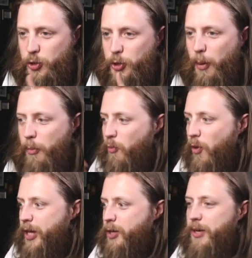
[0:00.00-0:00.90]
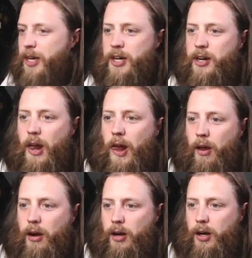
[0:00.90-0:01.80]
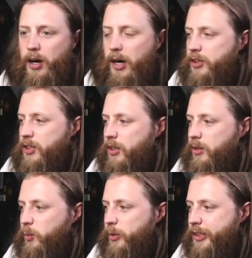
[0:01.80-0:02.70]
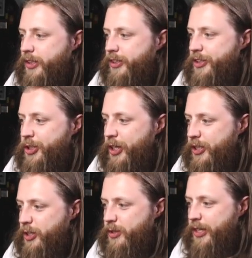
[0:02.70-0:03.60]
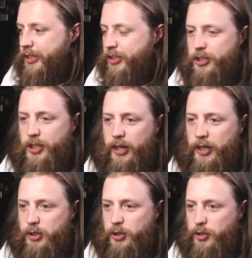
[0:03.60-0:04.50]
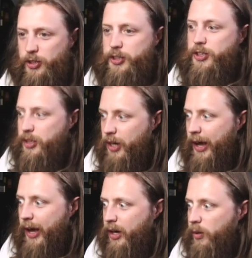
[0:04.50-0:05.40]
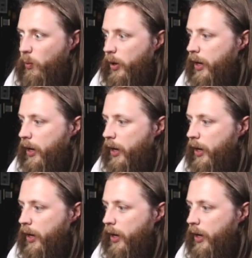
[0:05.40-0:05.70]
So you remember right at the beginning, I said that we needed to change our test slightly so that it didn't hang